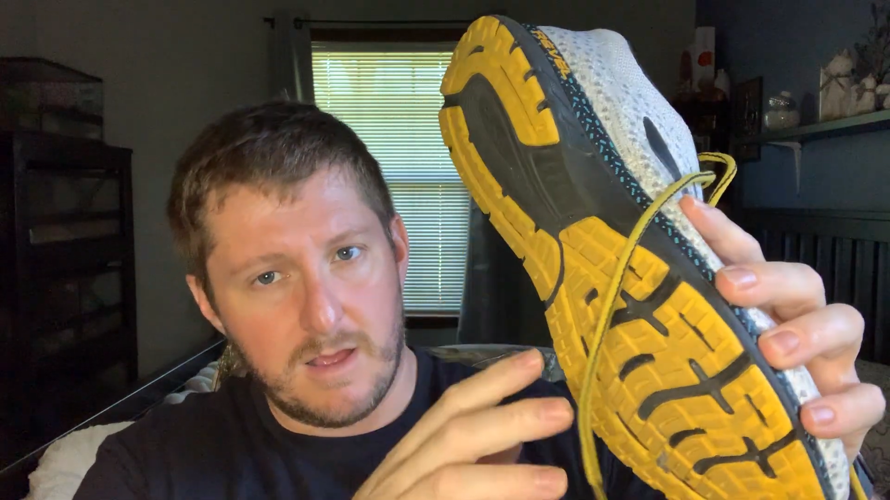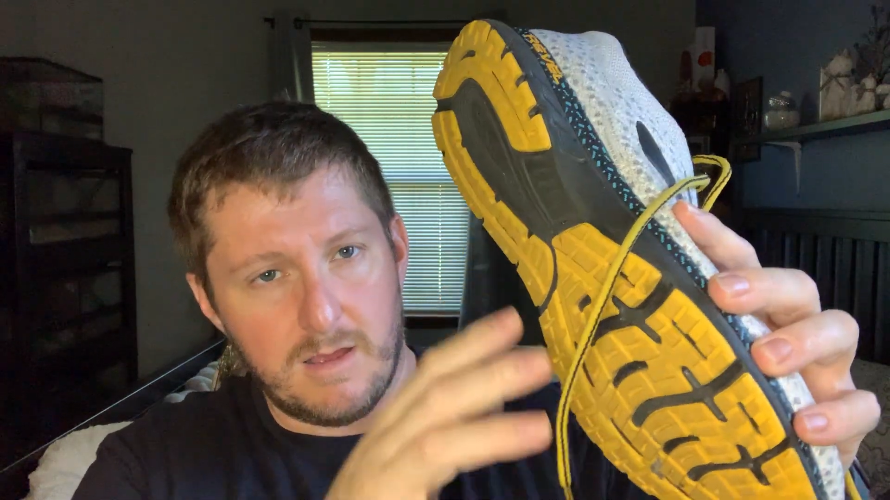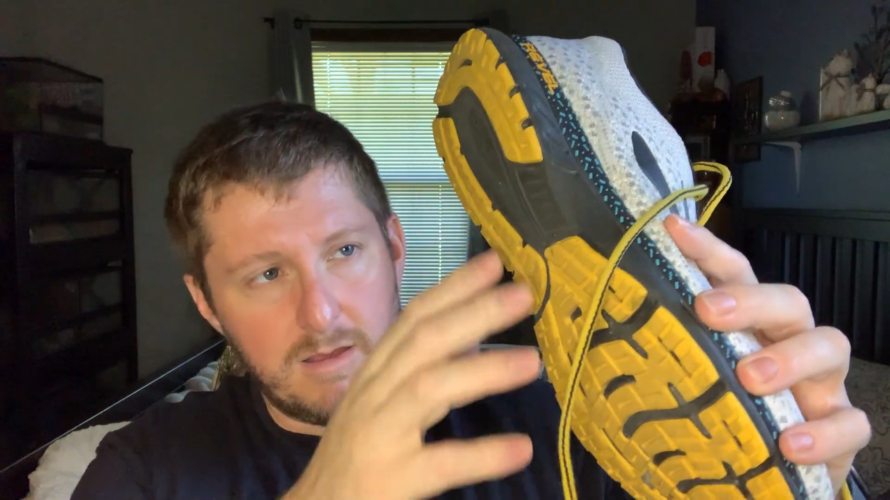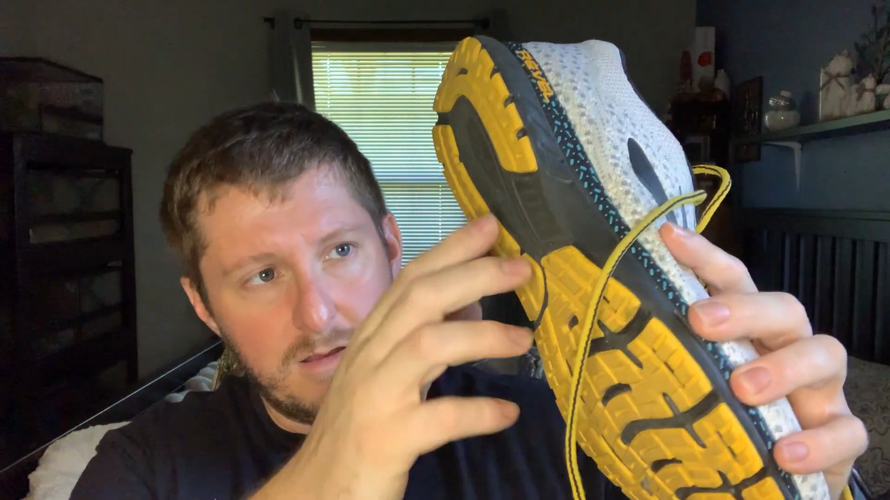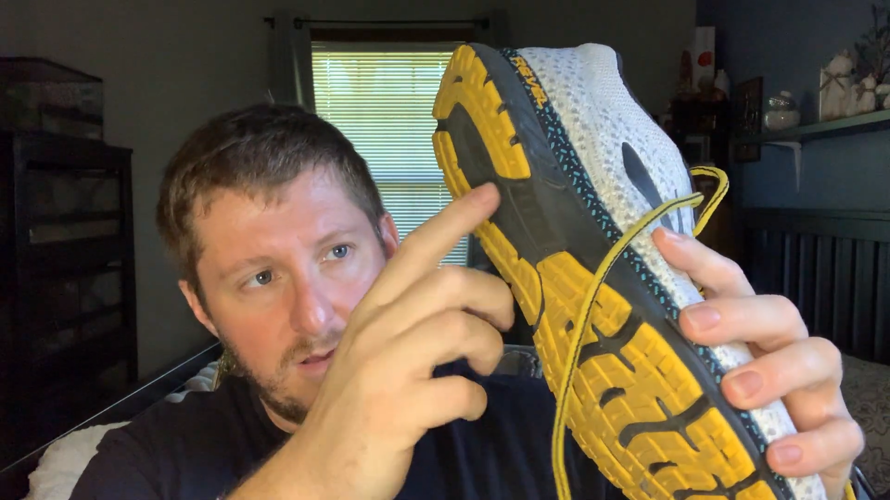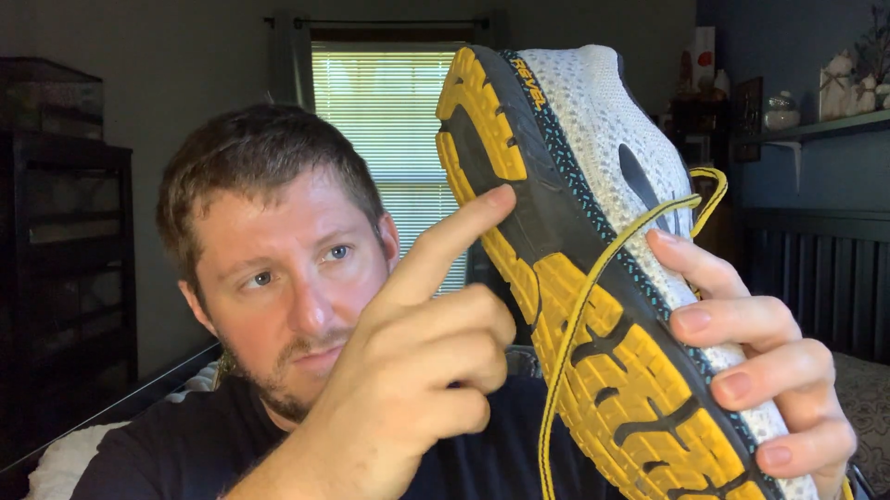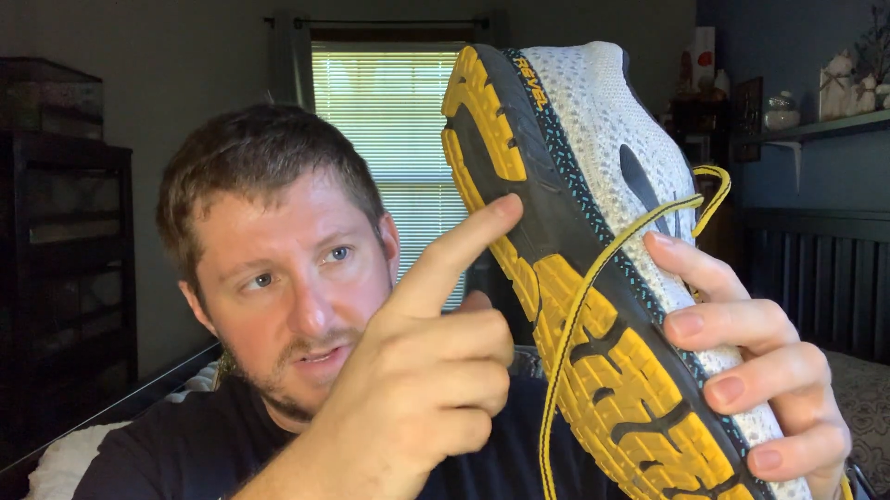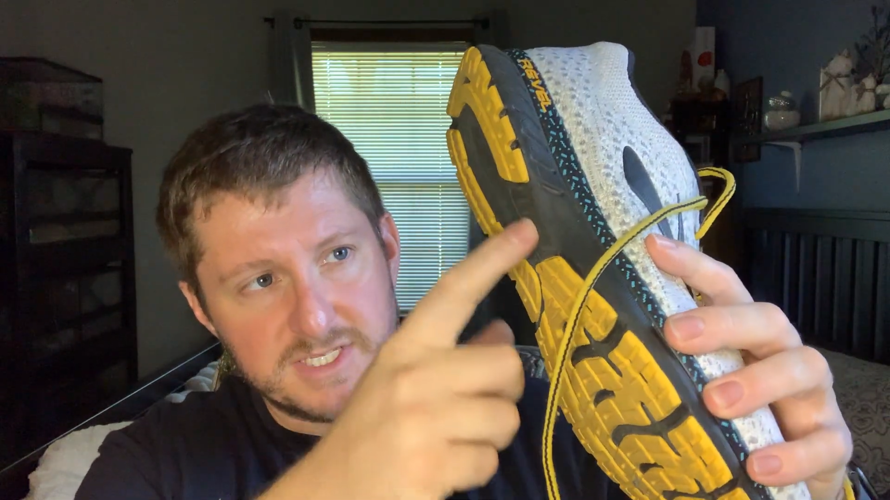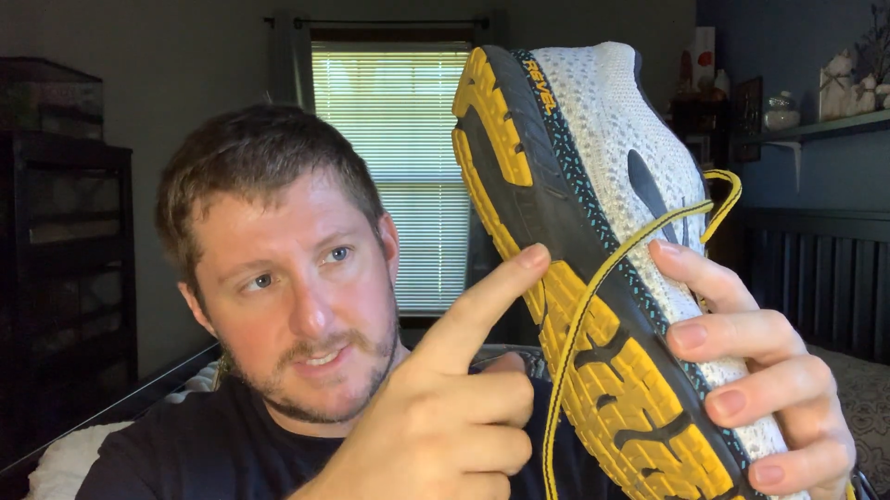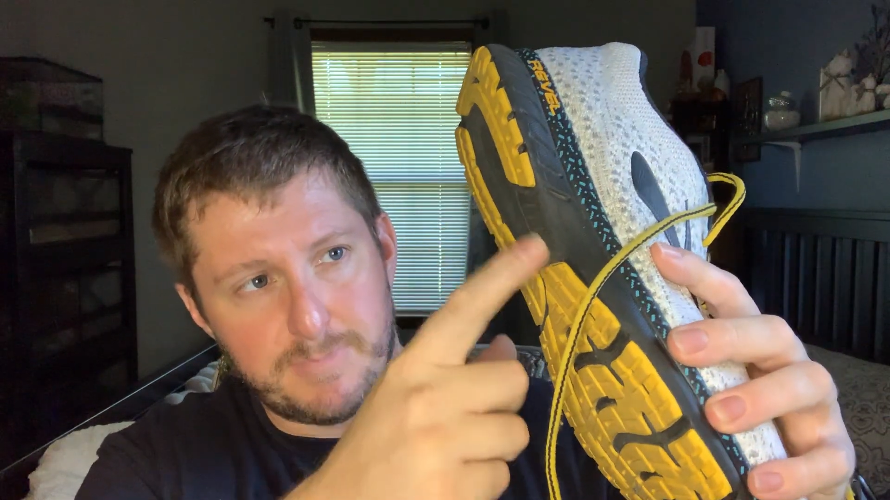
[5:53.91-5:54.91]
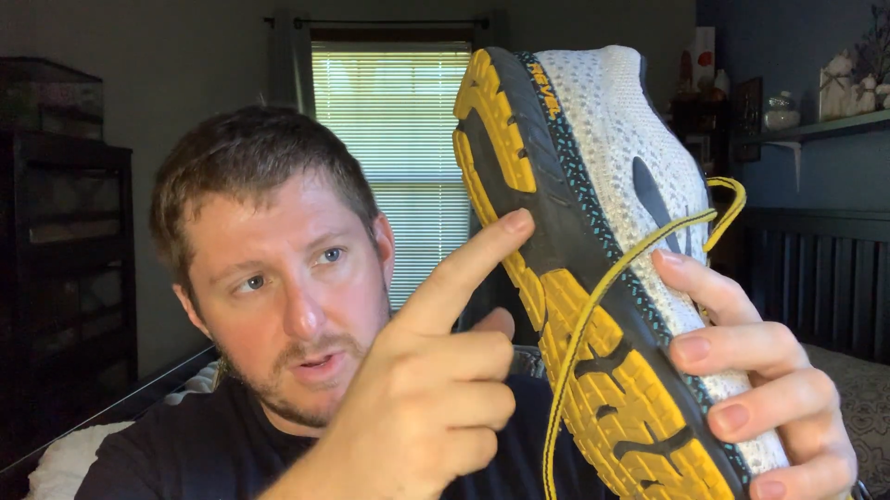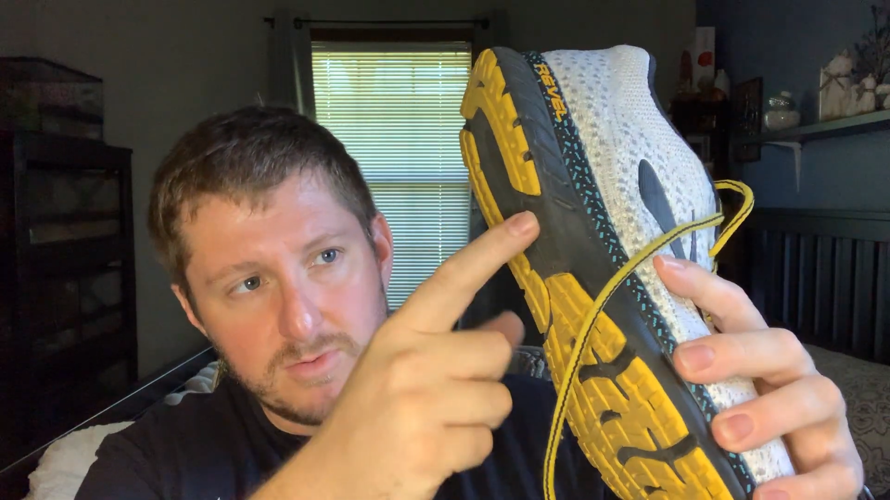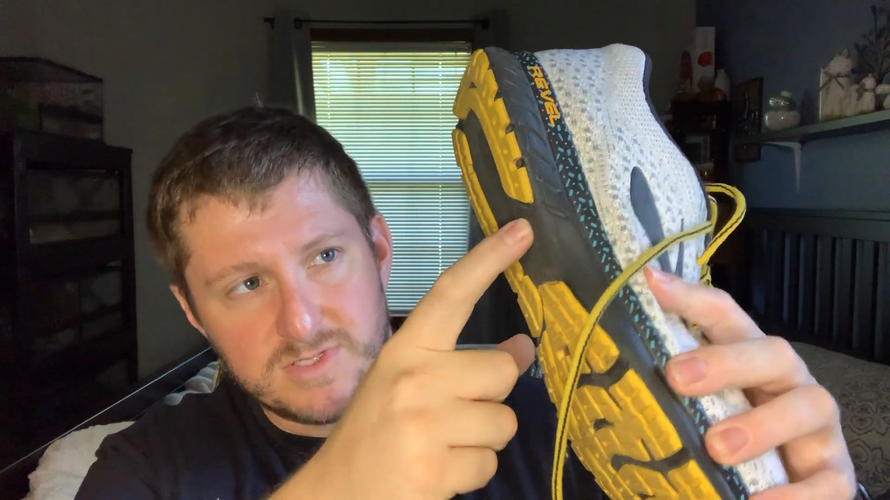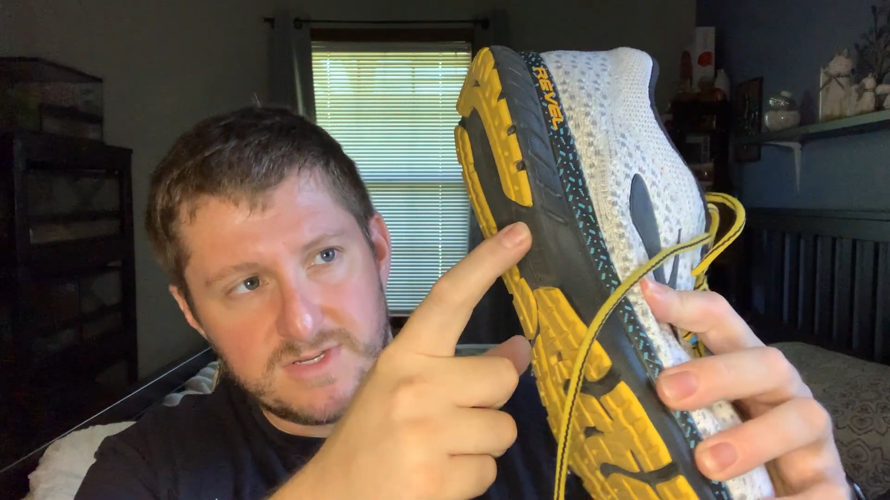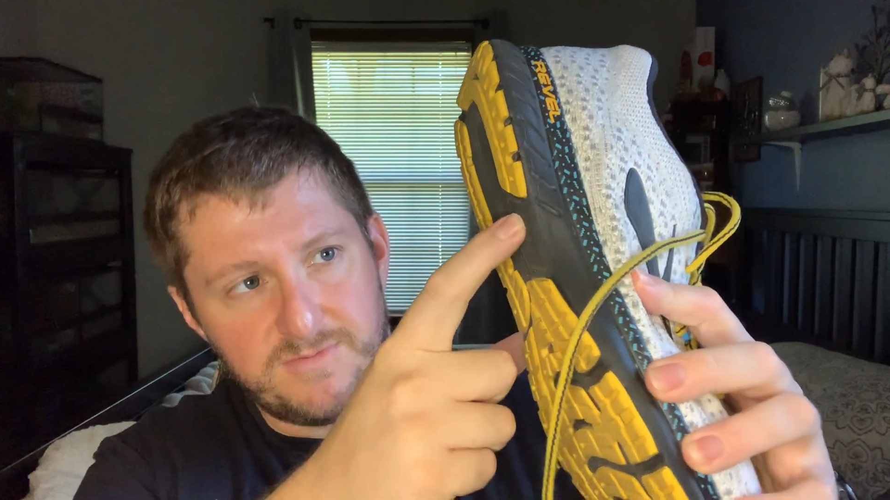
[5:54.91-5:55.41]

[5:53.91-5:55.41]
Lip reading: of exposed